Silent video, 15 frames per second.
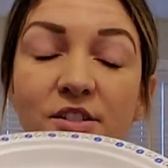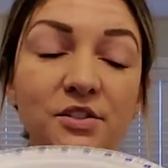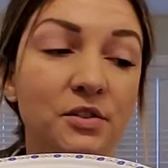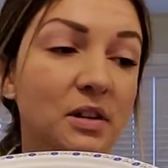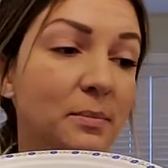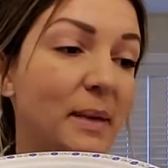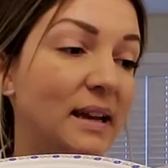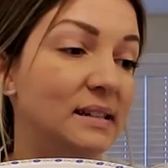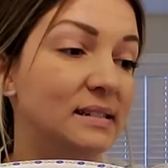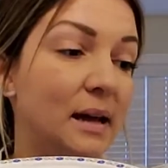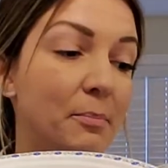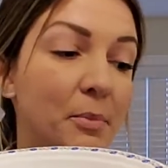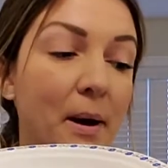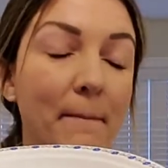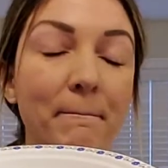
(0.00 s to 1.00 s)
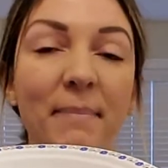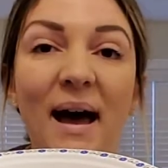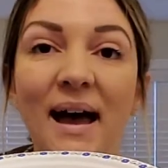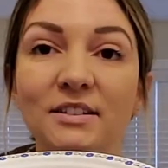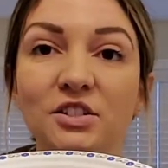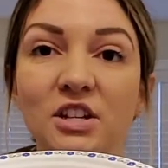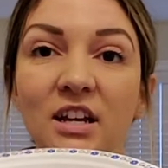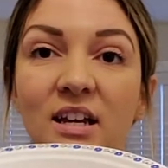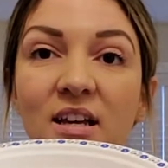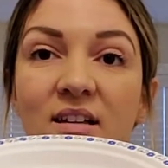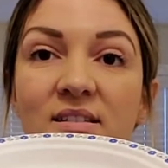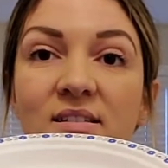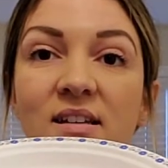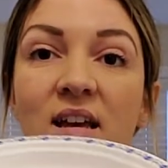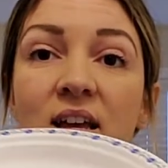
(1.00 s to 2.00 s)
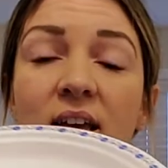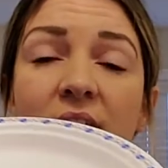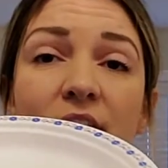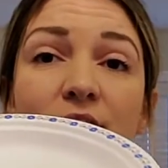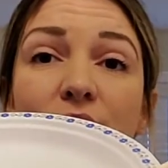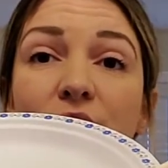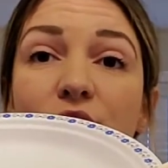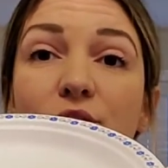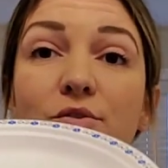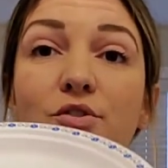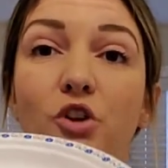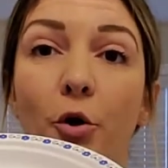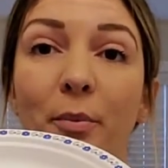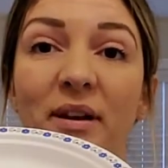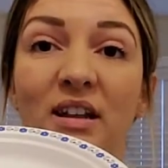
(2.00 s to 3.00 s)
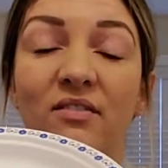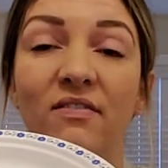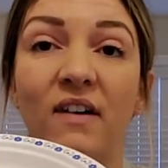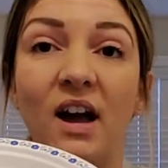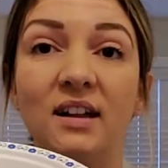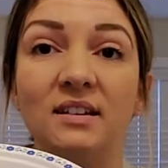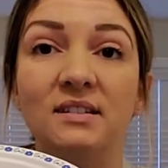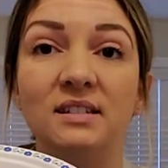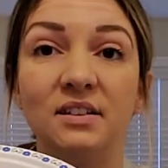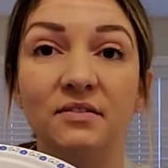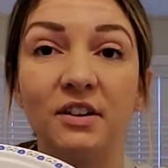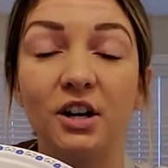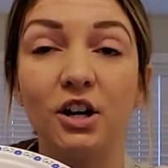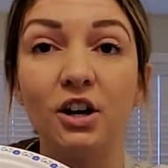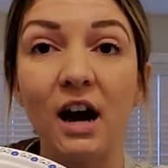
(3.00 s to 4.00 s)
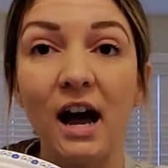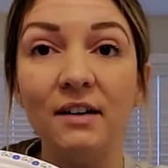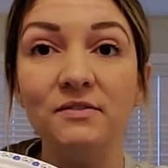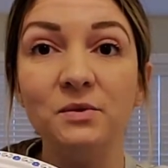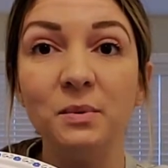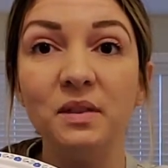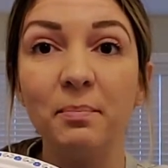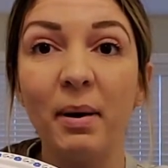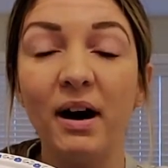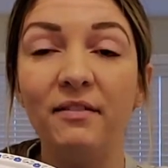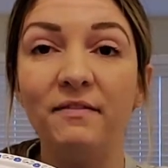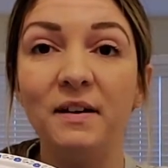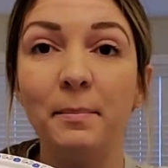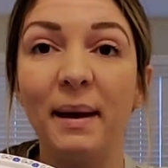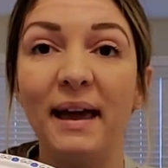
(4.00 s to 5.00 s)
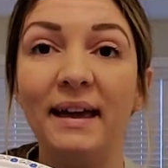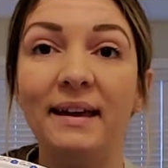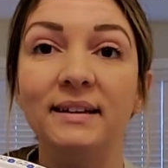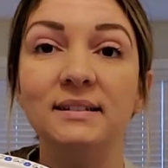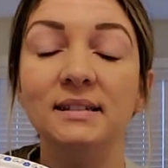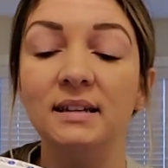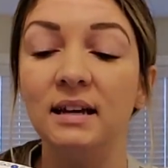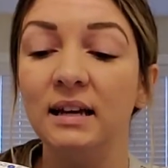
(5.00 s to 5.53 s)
You can make separate batches, and you can do so many fun different crafts with puffy paint.